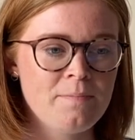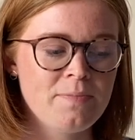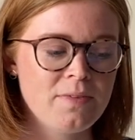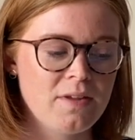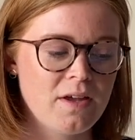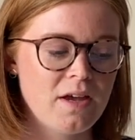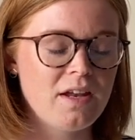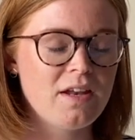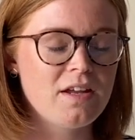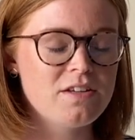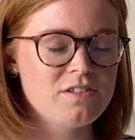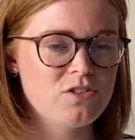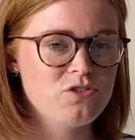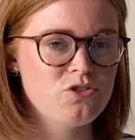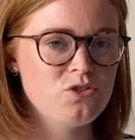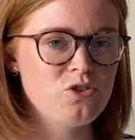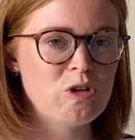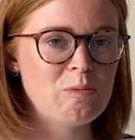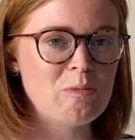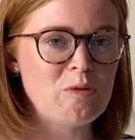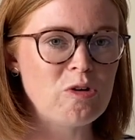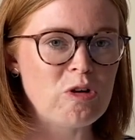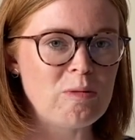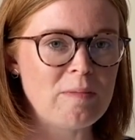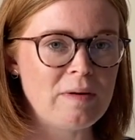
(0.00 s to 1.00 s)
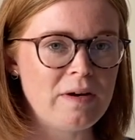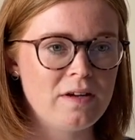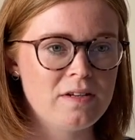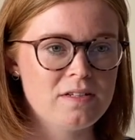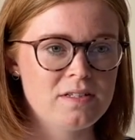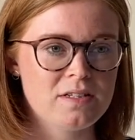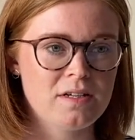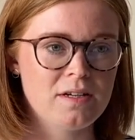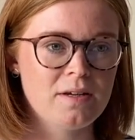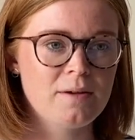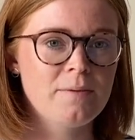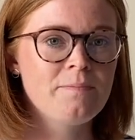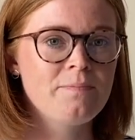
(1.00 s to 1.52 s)
And as I talk more about
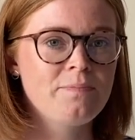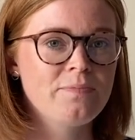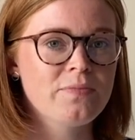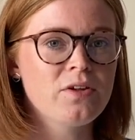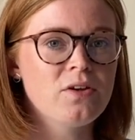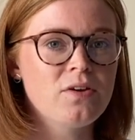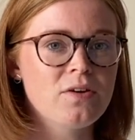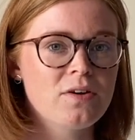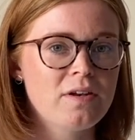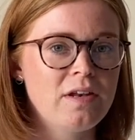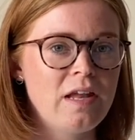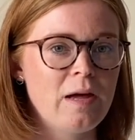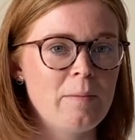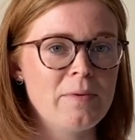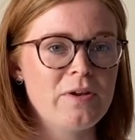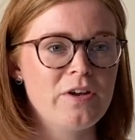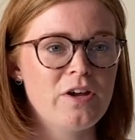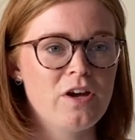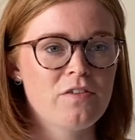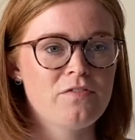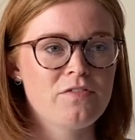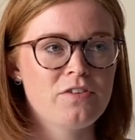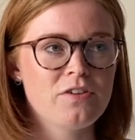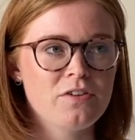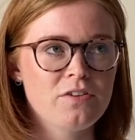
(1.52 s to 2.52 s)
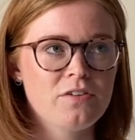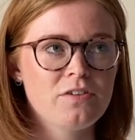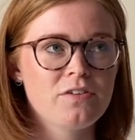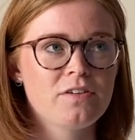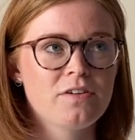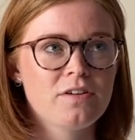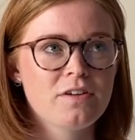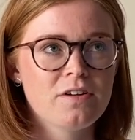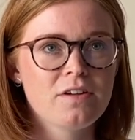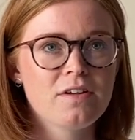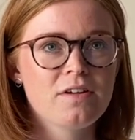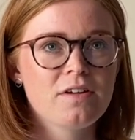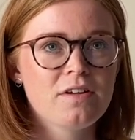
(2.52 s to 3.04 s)
it, you can let me know
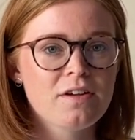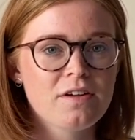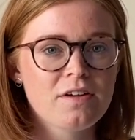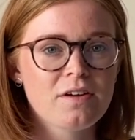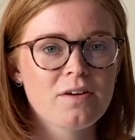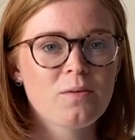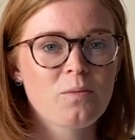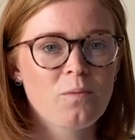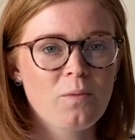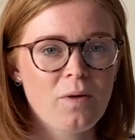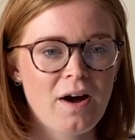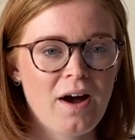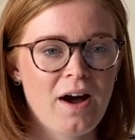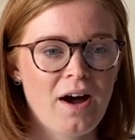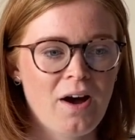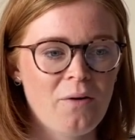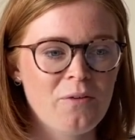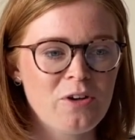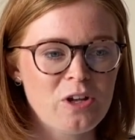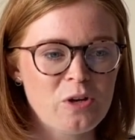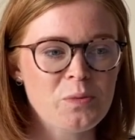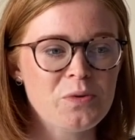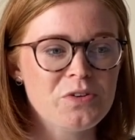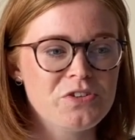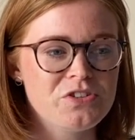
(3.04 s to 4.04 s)
how you would